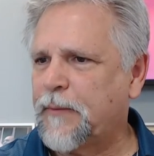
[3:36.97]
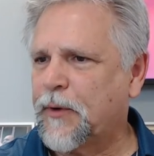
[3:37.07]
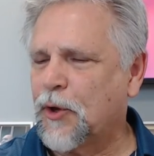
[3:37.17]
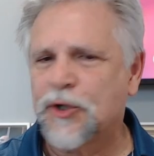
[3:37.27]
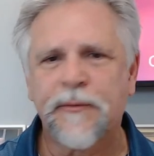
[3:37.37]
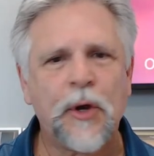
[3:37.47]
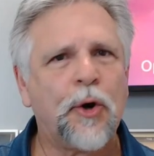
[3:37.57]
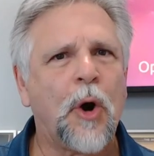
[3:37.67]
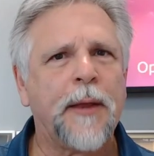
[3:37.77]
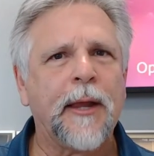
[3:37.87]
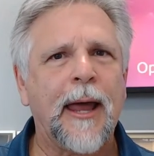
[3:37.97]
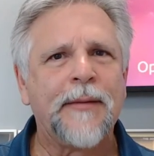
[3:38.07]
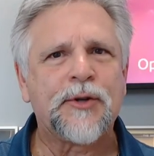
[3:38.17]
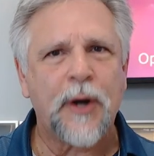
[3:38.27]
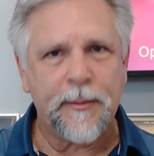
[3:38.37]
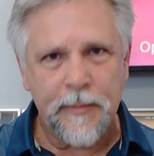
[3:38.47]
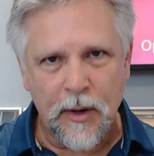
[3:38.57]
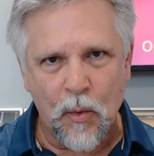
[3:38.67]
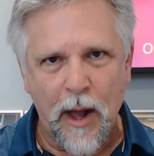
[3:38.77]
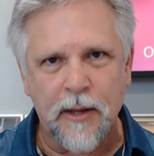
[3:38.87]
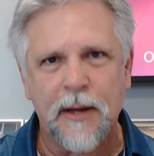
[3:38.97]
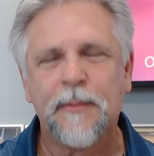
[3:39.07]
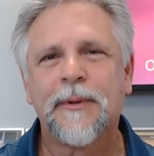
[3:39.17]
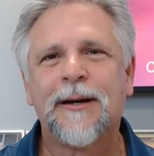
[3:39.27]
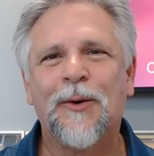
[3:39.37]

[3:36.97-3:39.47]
for those of you who are on the live stream, welcome,